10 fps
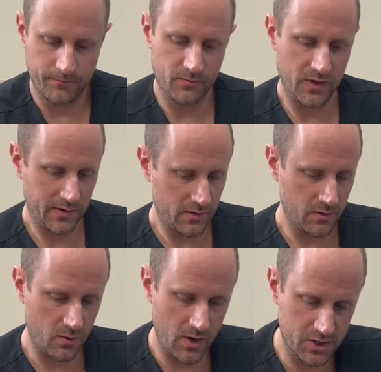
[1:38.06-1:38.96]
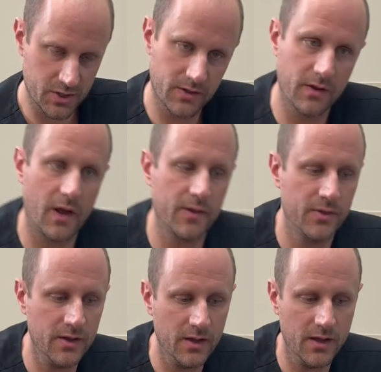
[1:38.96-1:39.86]
That's a good question. I
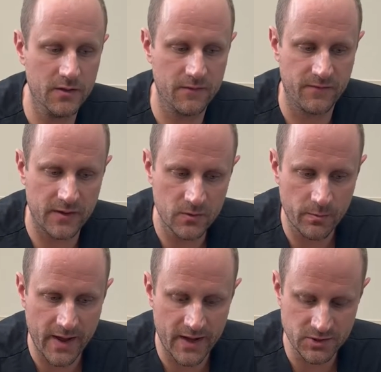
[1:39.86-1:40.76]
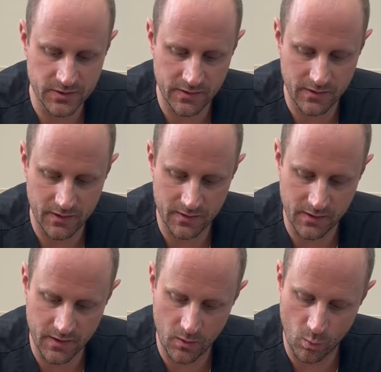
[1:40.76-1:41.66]
think in the fentanyl patches, it's
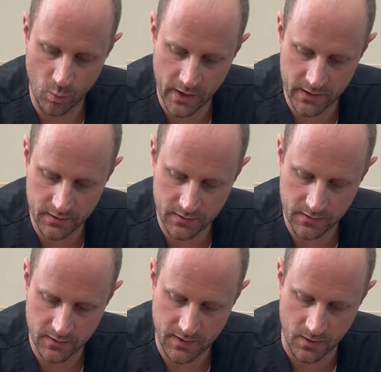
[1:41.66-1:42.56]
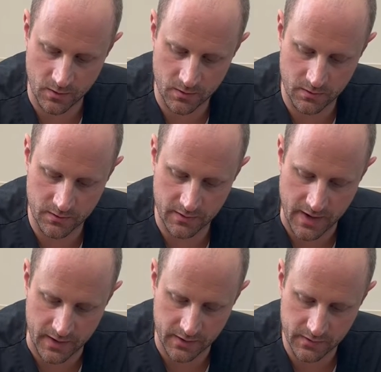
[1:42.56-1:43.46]
like a white colored
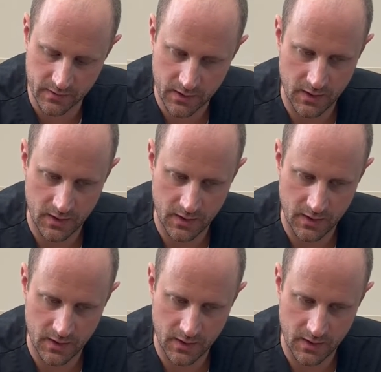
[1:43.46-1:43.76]
text.